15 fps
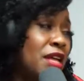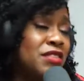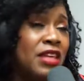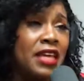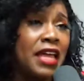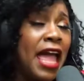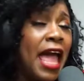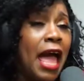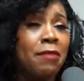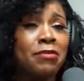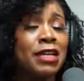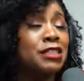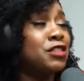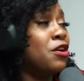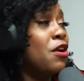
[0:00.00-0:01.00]
The
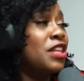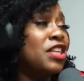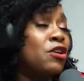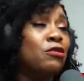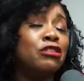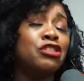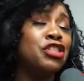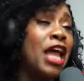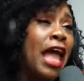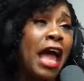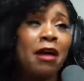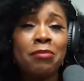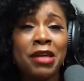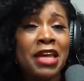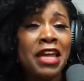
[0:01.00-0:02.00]
cabinets are a little
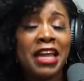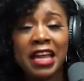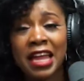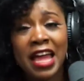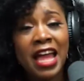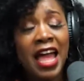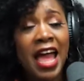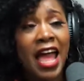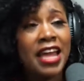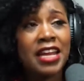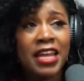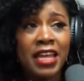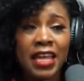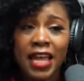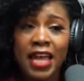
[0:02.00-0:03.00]
shabby. And
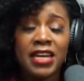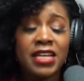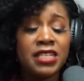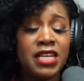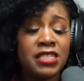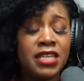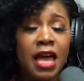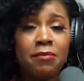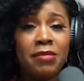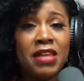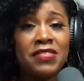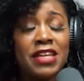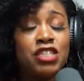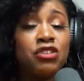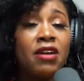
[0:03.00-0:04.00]
again, it does not
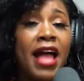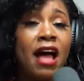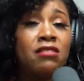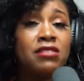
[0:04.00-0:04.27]
mean that your house